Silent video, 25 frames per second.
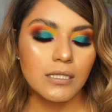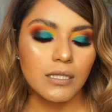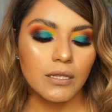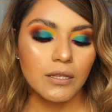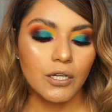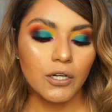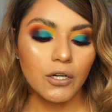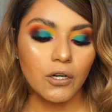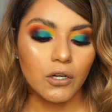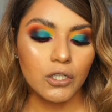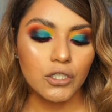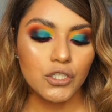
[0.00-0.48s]

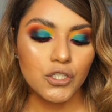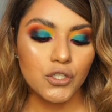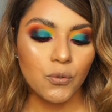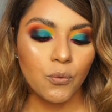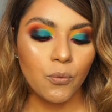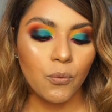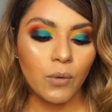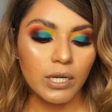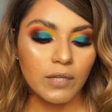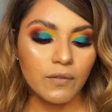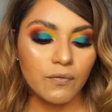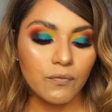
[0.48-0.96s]
are
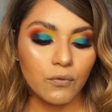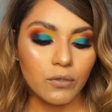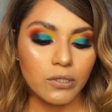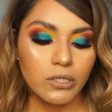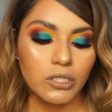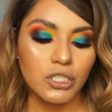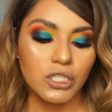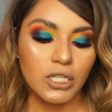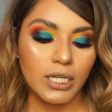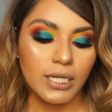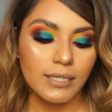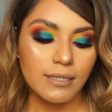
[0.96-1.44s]
24
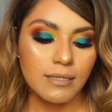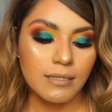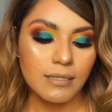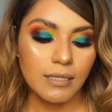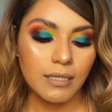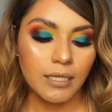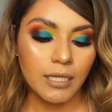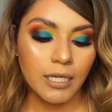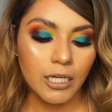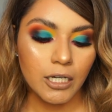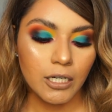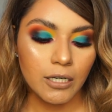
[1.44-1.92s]
shades
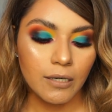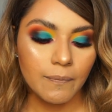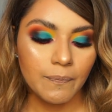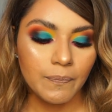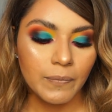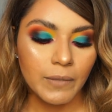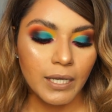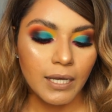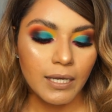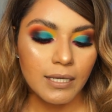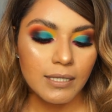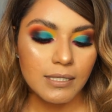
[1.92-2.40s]
in here,
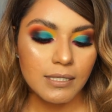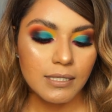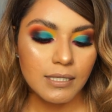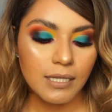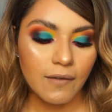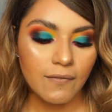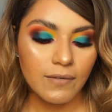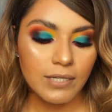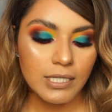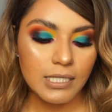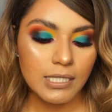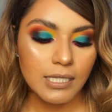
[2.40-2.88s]

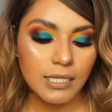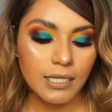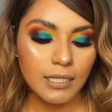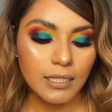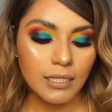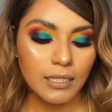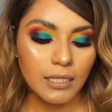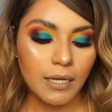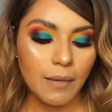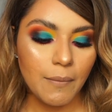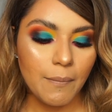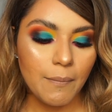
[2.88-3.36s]

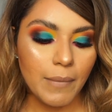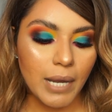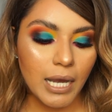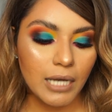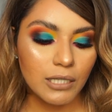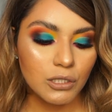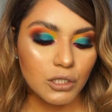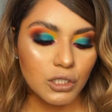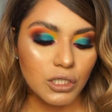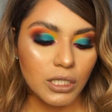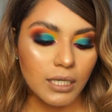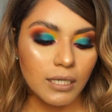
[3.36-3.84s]
17
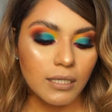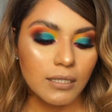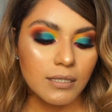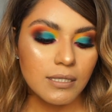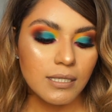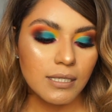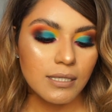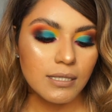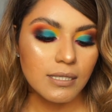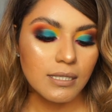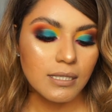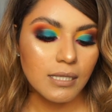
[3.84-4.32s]
matte shades
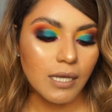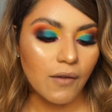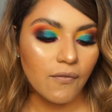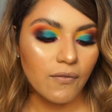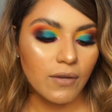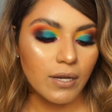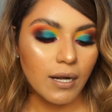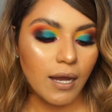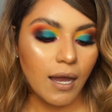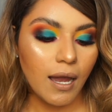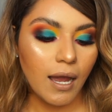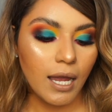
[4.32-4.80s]
and
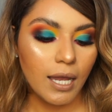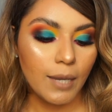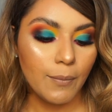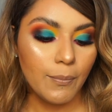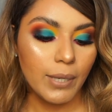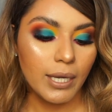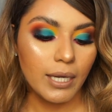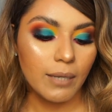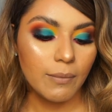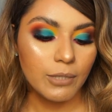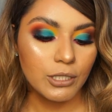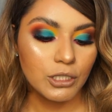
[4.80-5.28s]
7 high
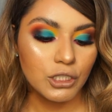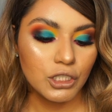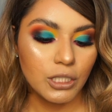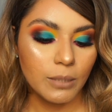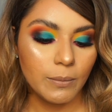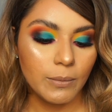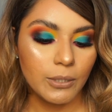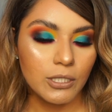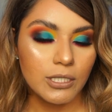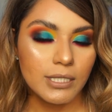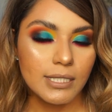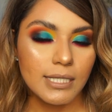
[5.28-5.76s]
pigment
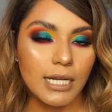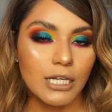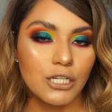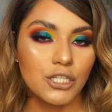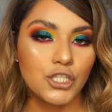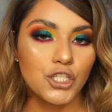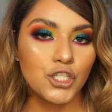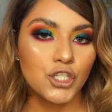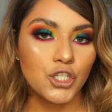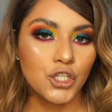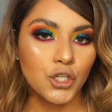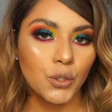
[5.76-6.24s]
shimmers
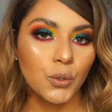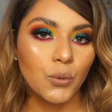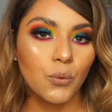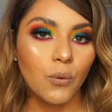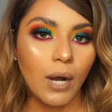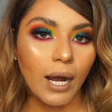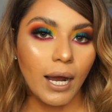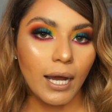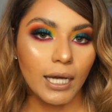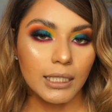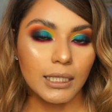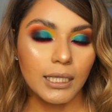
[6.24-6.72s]
and 2
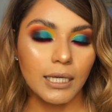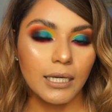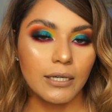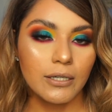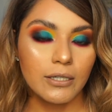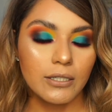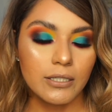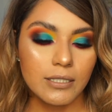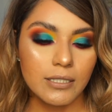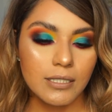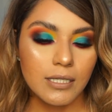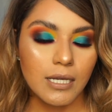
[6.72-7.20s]

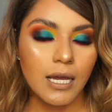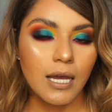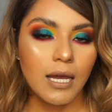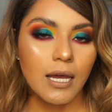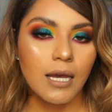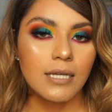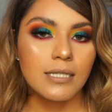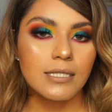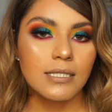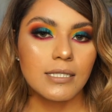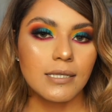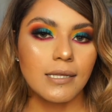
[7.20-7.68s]
highlighters
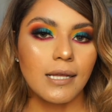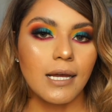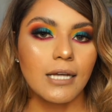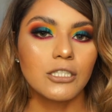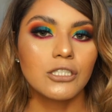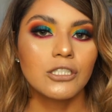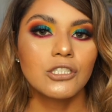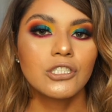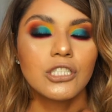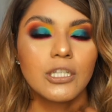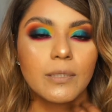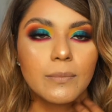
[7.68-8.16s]
slash
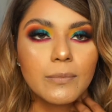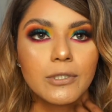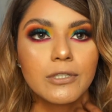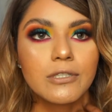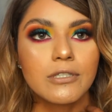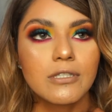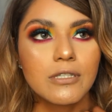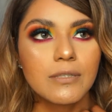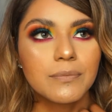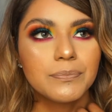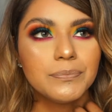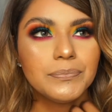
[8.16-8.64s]

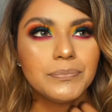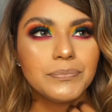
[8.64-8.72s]
shimmers.